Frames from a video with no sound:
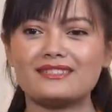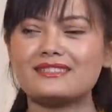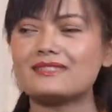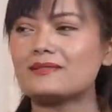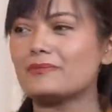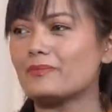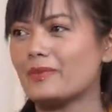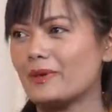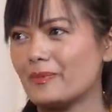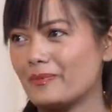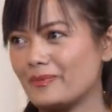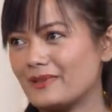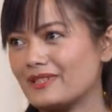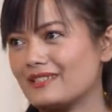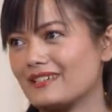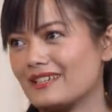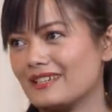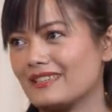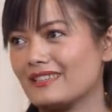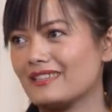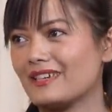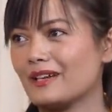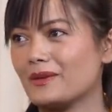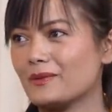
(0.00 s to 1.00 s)
just a puppet,
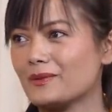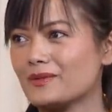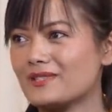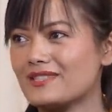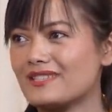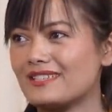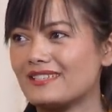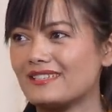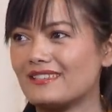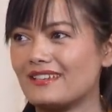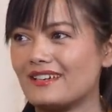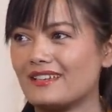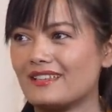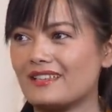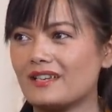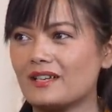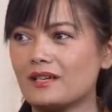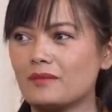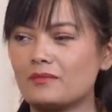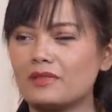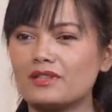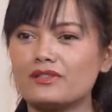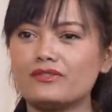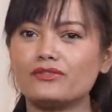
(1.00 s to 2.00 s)
I think I would say that.
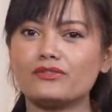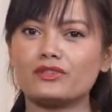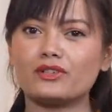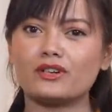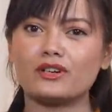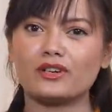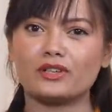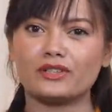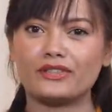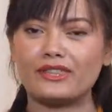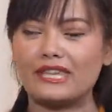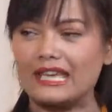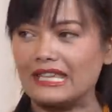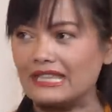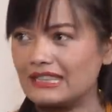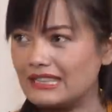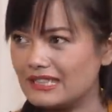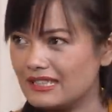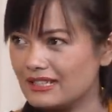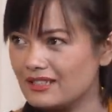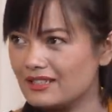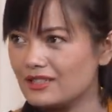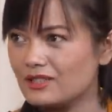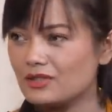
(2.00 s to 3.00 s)
But if you're
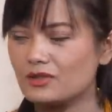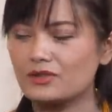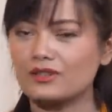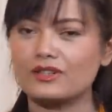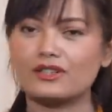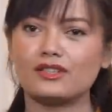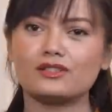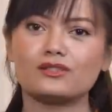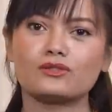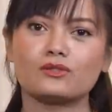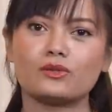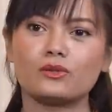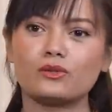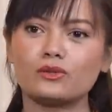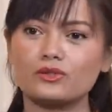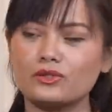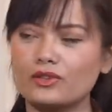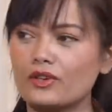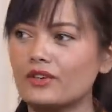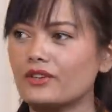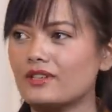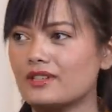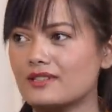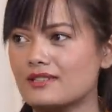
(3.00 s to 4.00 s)
authentic, you create your
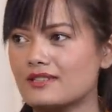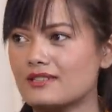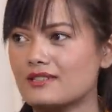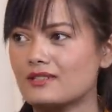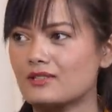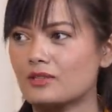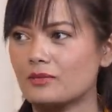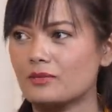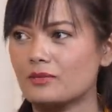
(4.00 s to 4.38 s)
own audience.